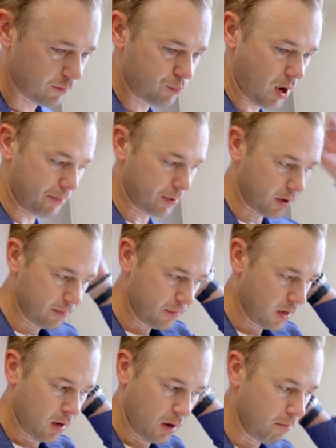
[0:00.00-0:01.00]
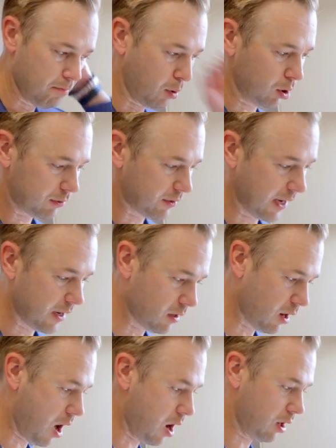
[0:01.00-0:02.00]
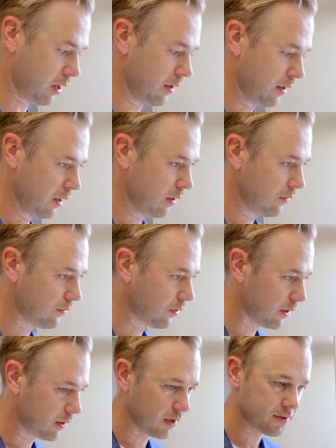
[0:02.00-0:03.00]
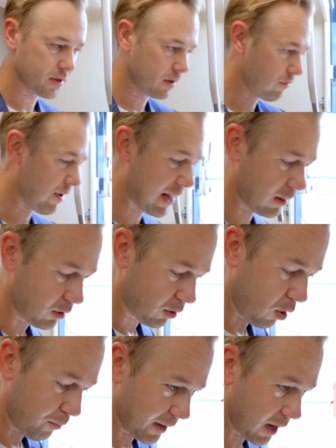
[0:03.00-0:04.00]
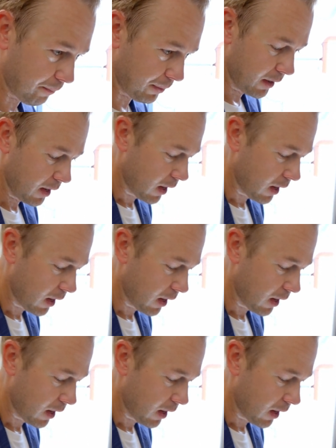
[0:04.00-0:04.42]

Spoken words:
proper bolt-in lock so it doesn't rattle or open up.